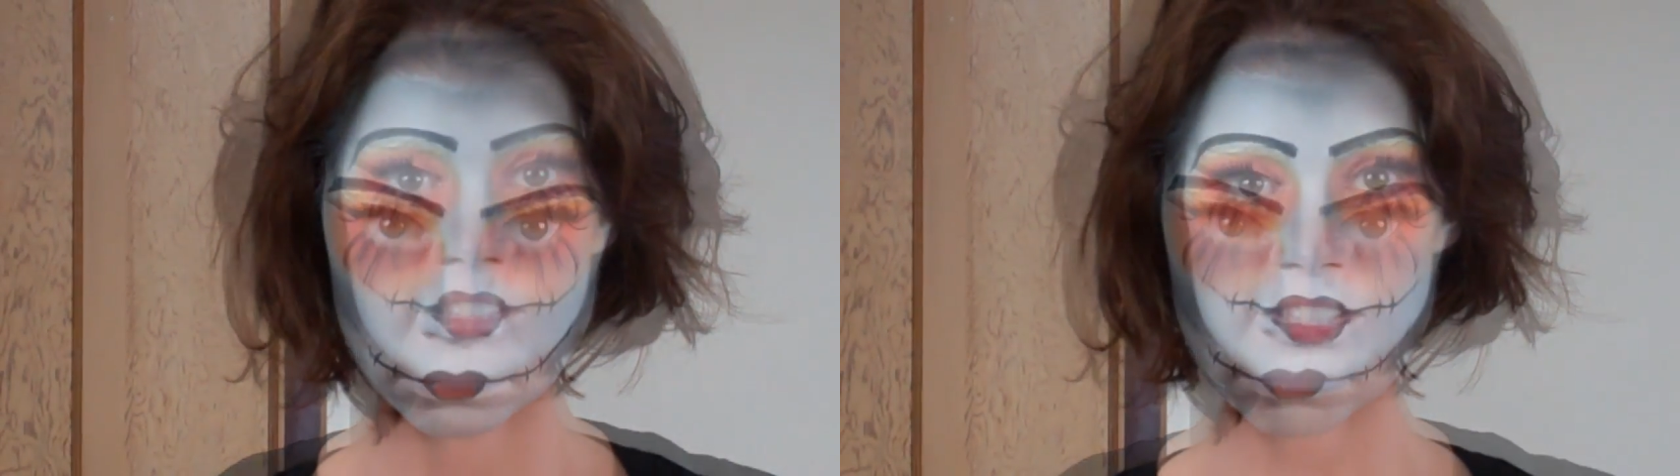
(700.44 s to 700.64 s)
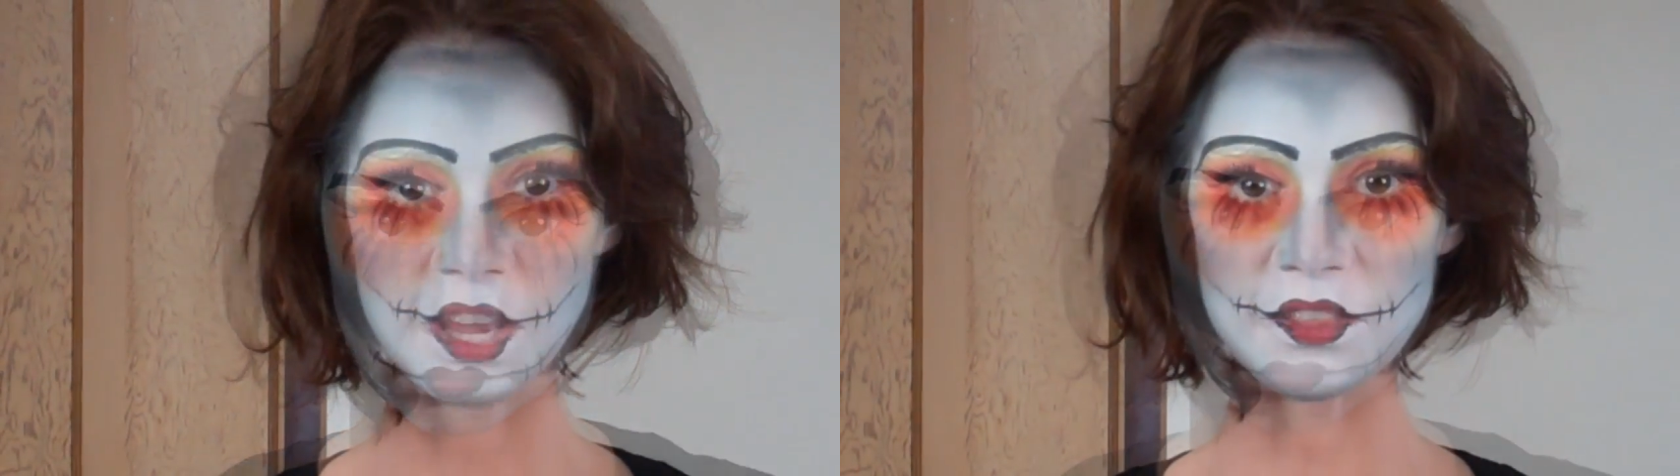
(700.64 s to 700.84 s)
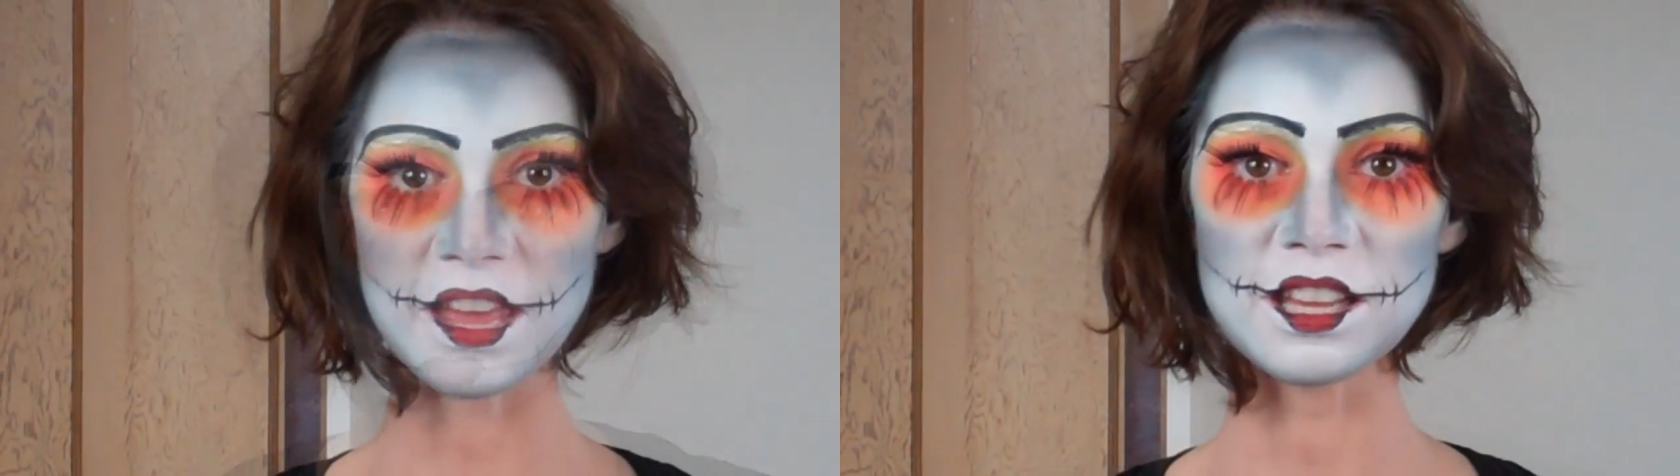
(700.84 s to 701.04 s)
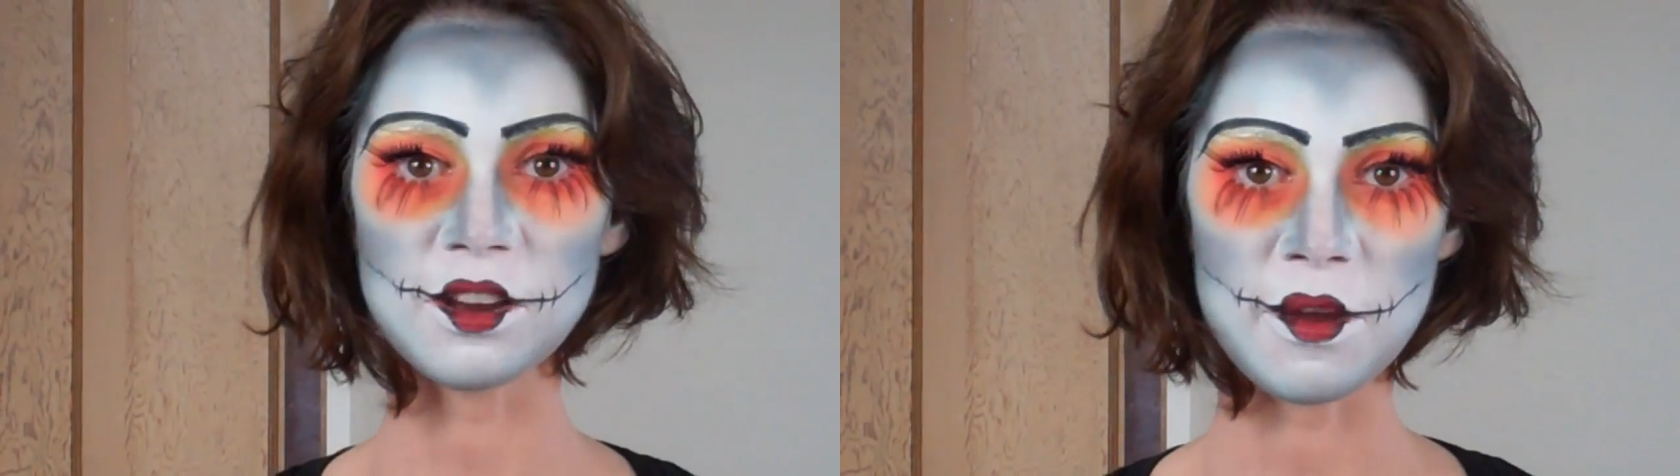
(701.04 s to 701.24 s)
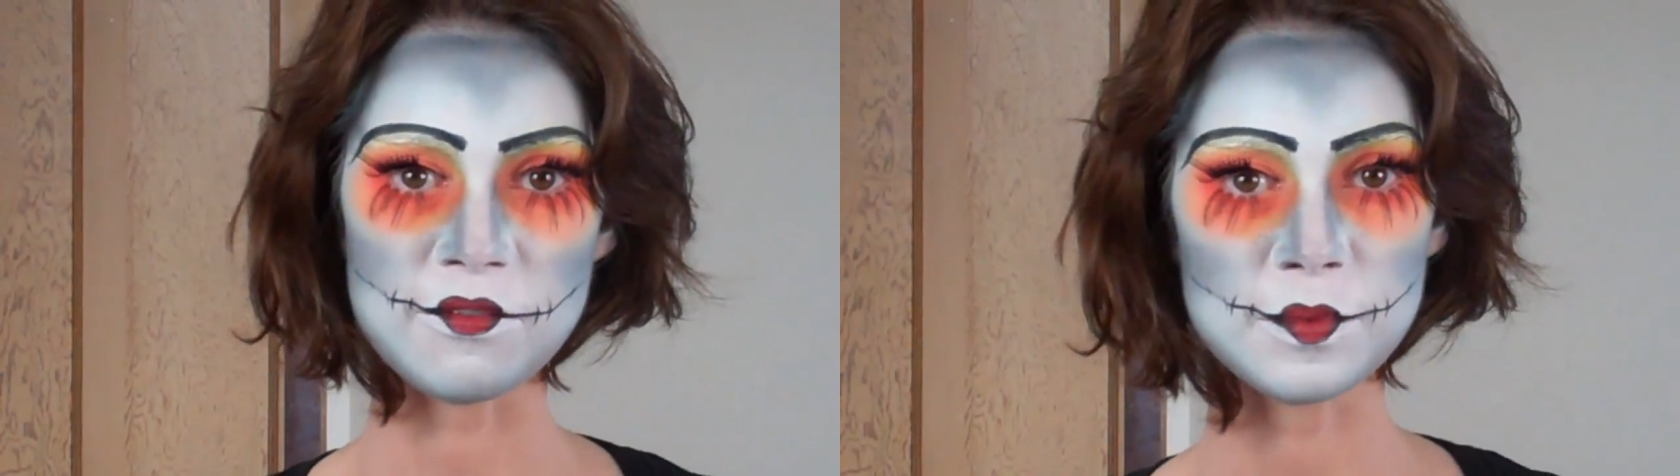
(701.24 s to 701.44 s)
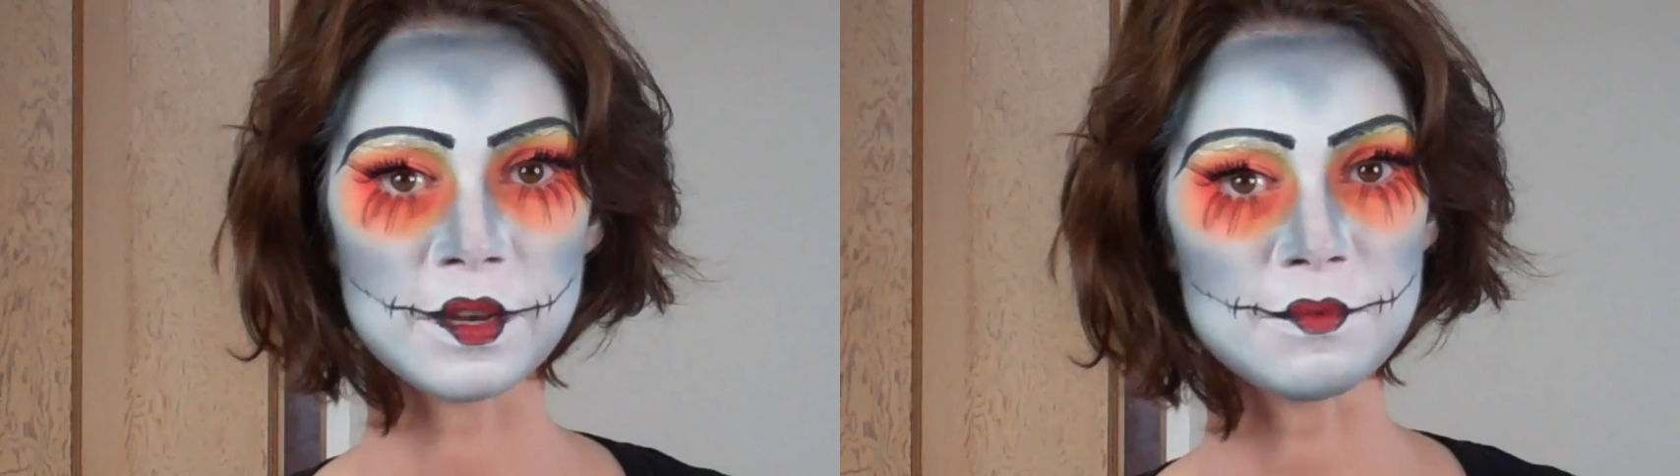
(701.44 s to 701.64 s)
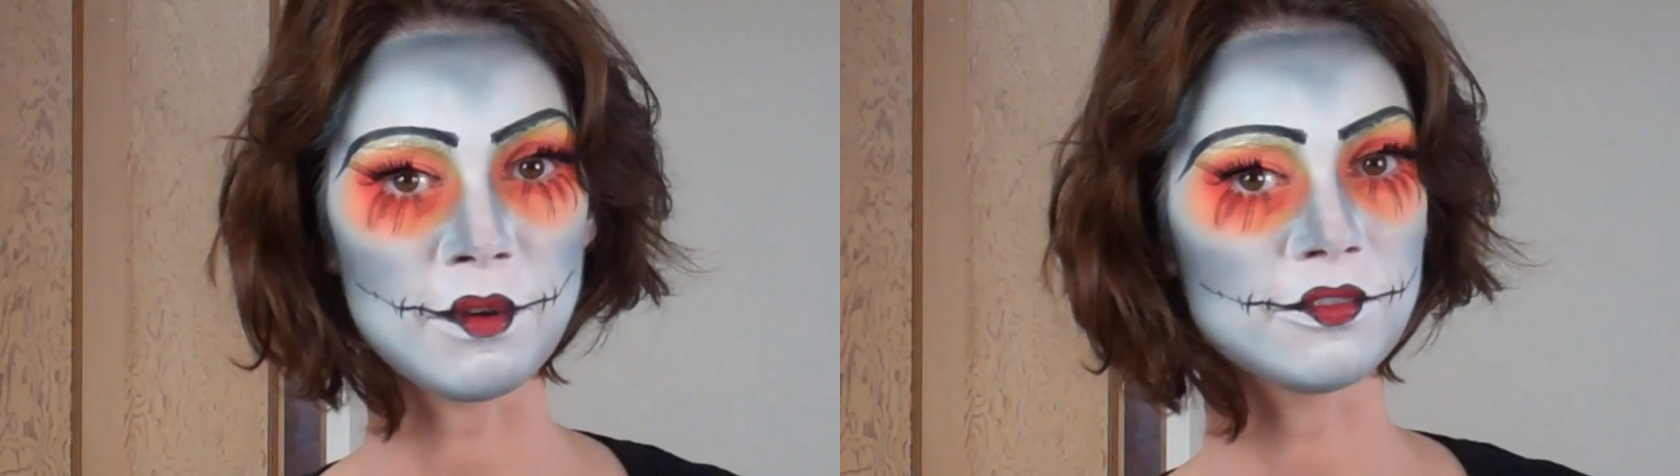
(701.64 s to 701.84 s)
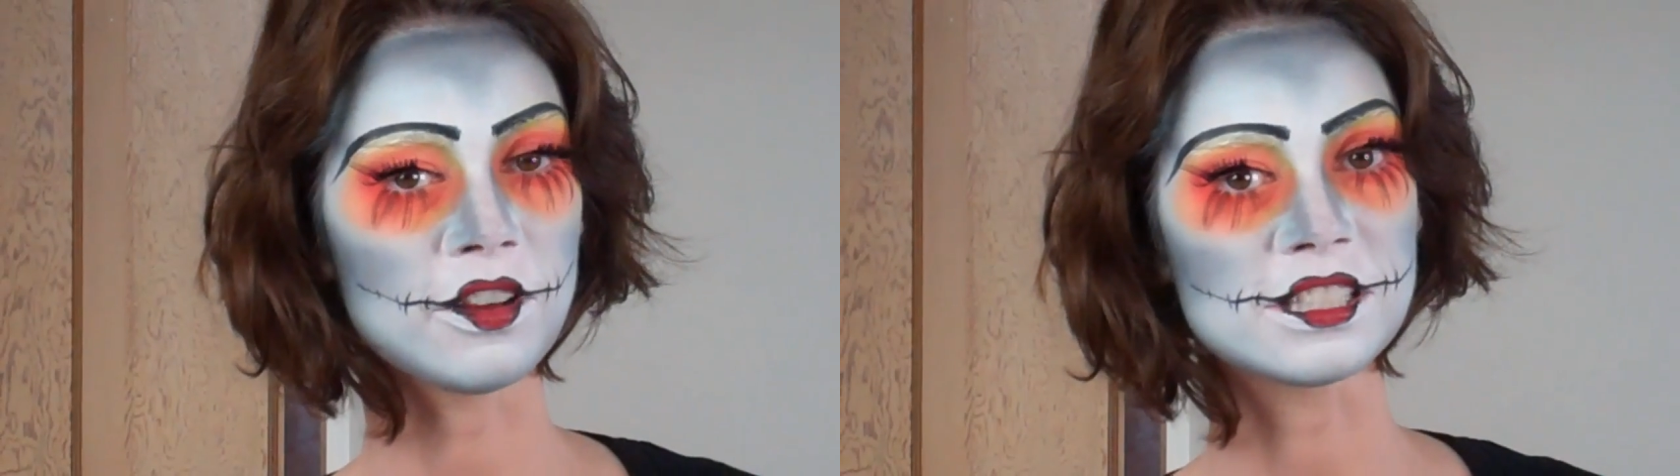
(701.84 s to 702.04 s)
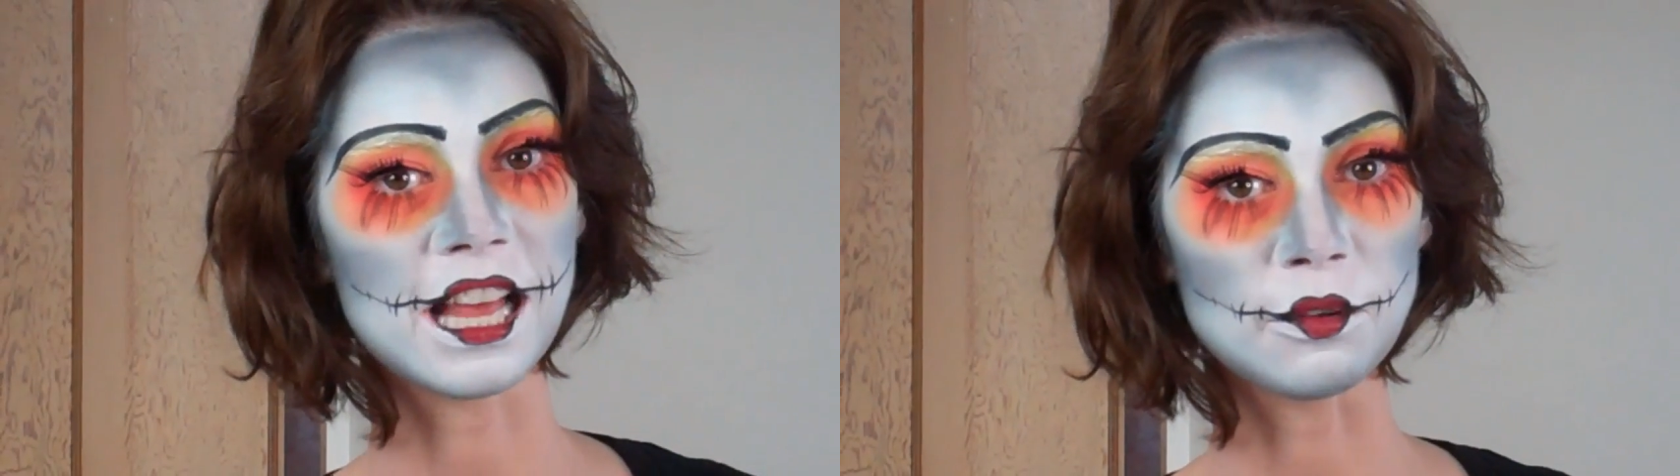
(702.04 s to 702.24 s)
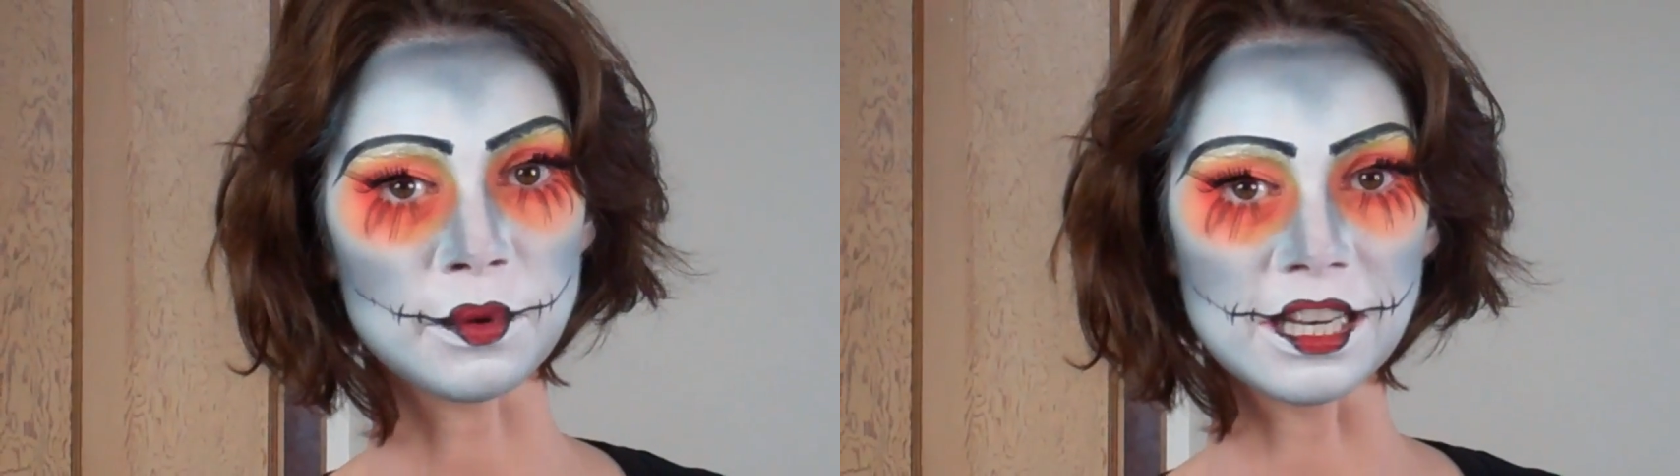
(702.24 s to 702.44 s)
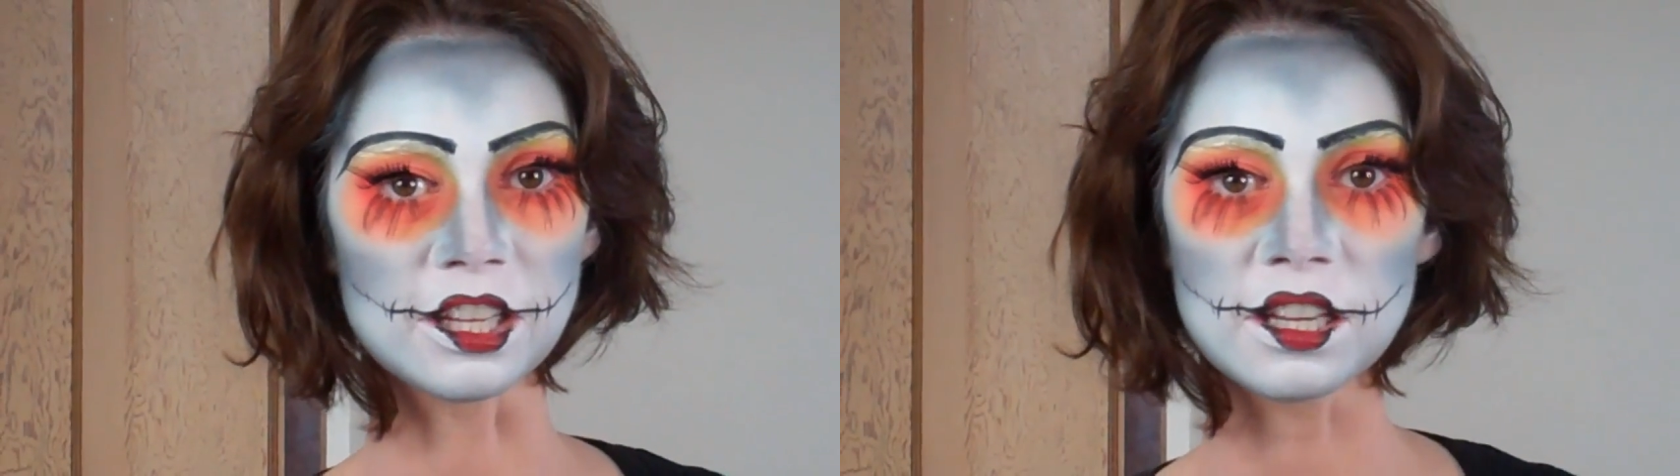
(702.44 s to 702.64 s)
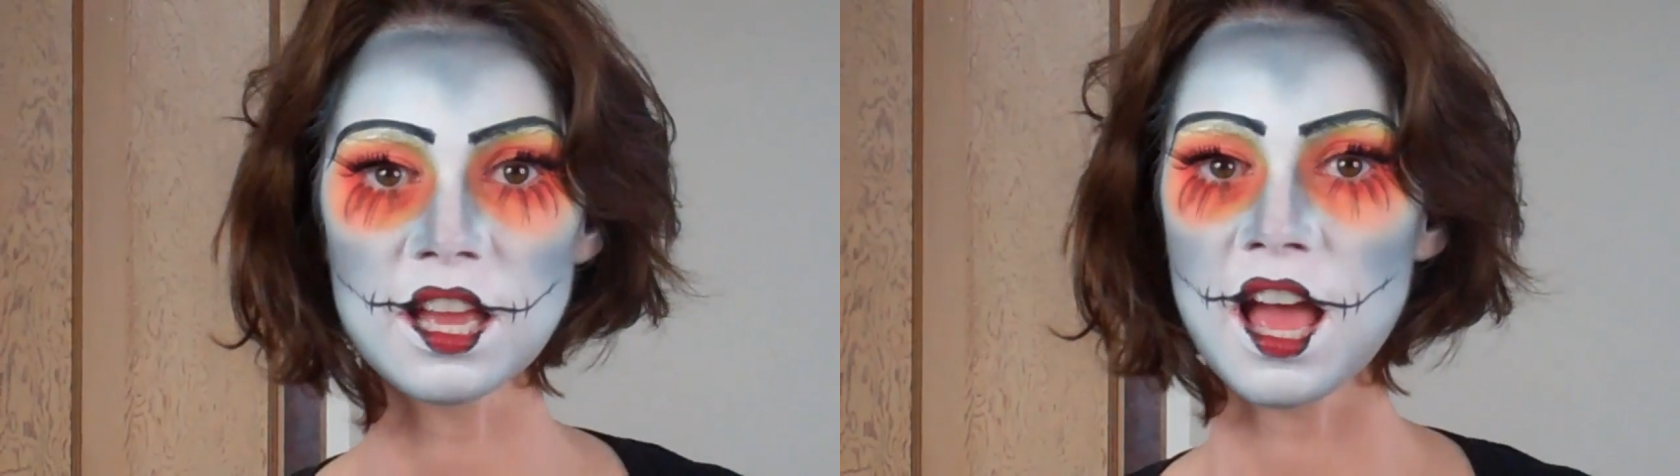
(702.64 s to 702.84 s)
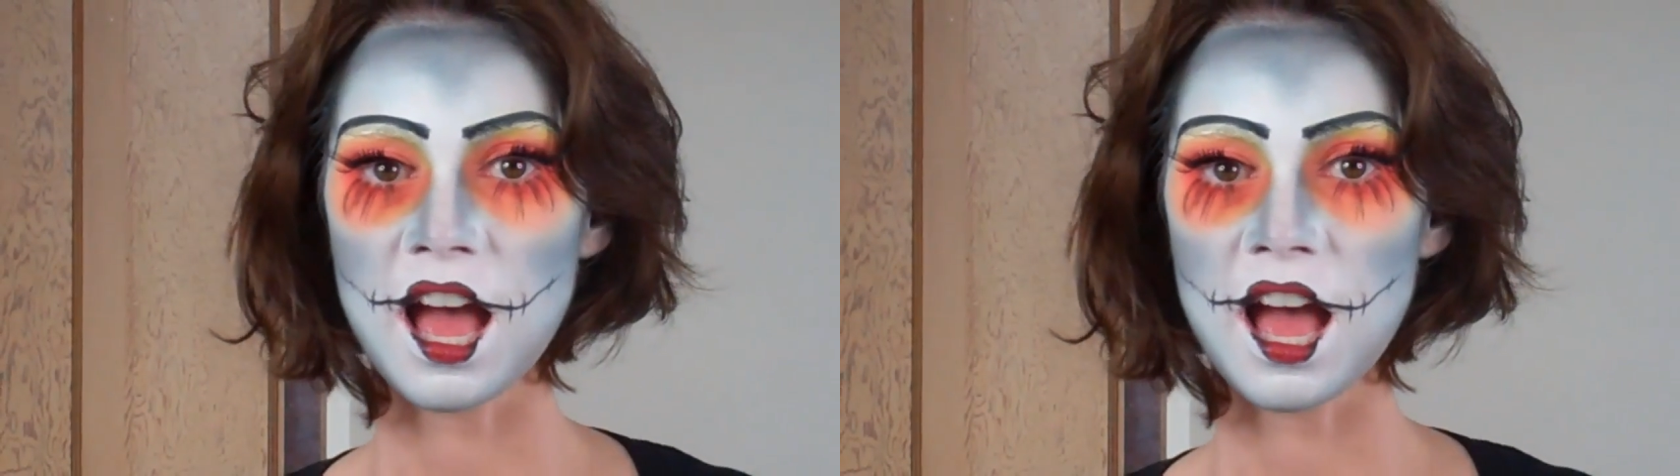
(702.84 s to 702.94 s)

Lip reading: So there you go everybody, my first Halloween look.